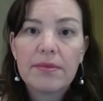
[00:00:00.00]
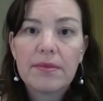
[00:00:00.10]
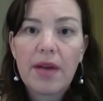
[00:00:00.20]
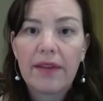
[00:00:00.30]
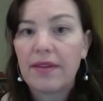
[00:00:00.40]

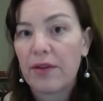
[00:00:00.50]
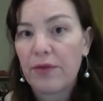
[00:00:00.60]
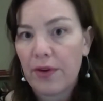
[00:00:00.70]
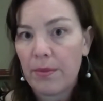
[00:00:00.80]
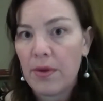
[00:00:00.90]
aside
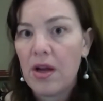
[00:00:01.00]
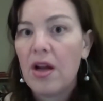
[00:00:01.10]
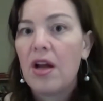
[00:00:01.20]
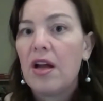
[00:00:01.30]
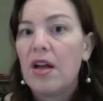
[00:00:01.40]
from,
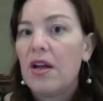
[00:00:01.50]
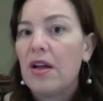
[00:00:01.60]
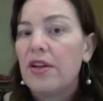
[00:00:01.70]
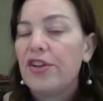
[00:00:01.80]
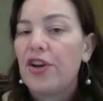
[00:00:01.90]

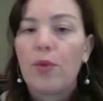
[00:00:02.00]
you know,